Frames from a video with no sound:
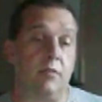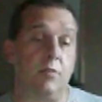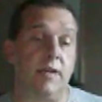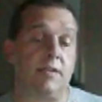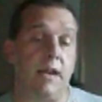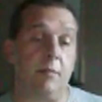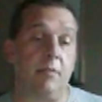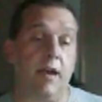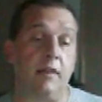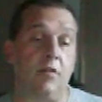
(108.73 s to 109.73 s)
quick tab
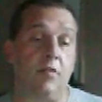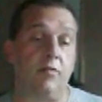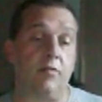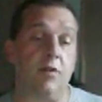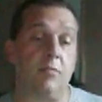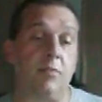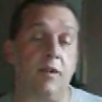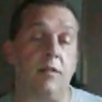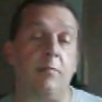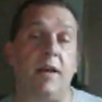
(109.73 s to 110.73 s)
that I got from
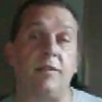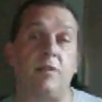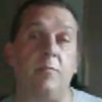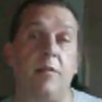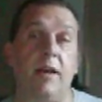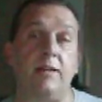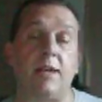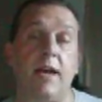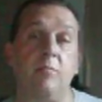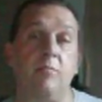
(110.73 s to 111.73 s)
Banjo Player's
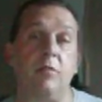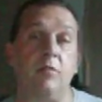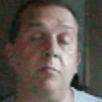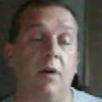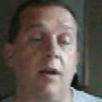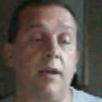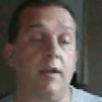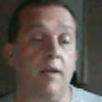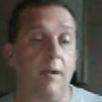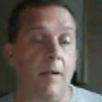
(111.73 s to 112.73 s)
Handbook by
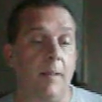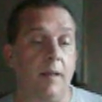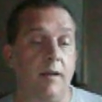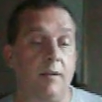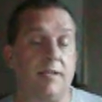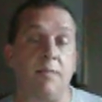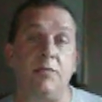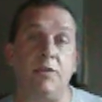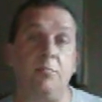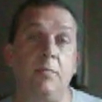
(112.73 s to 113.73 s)
Tim
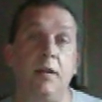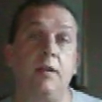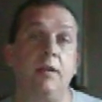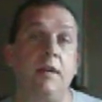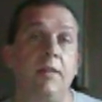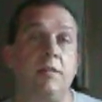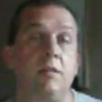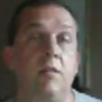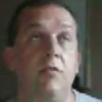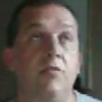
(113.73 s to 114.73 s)
Jumper, and that's
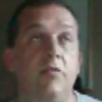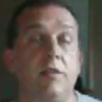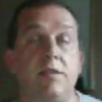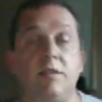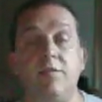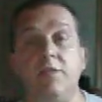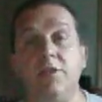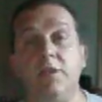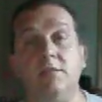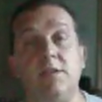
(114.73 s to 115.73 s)
got hundreds of
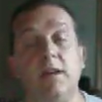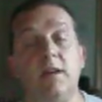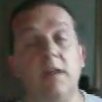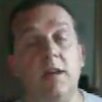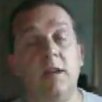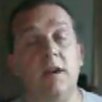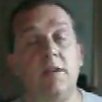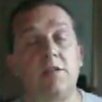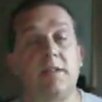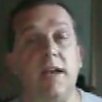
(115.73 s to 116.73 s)
different tunes in it,
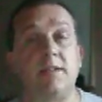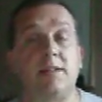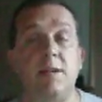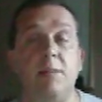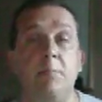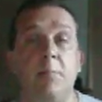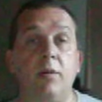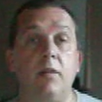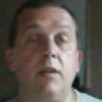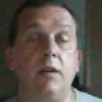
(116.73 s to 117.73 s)
and you just get
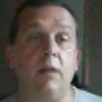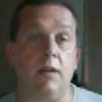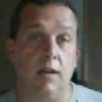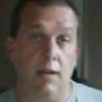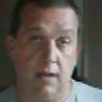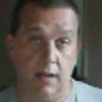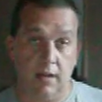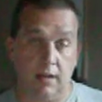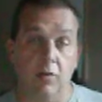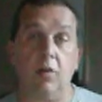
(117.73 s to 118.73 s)
simple
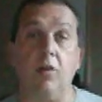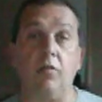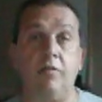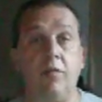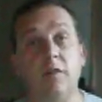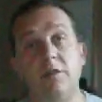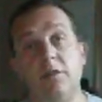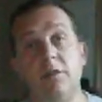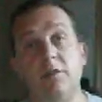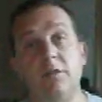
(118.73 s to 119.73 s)
chord
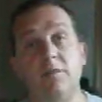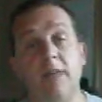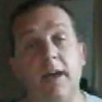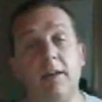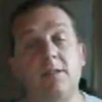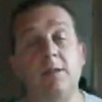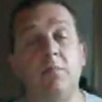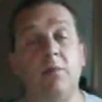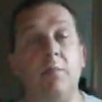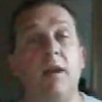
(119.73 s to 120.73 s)
versions of that,
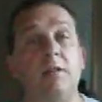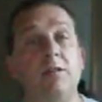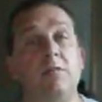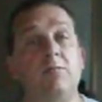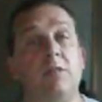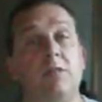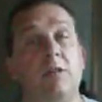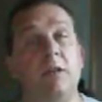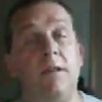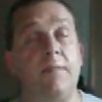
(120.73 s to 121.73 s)
simple melody
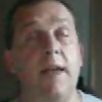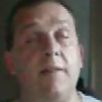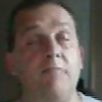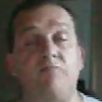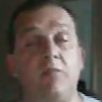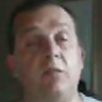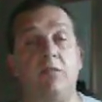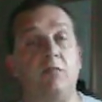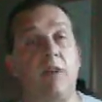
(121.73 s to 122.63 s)
structure, and then you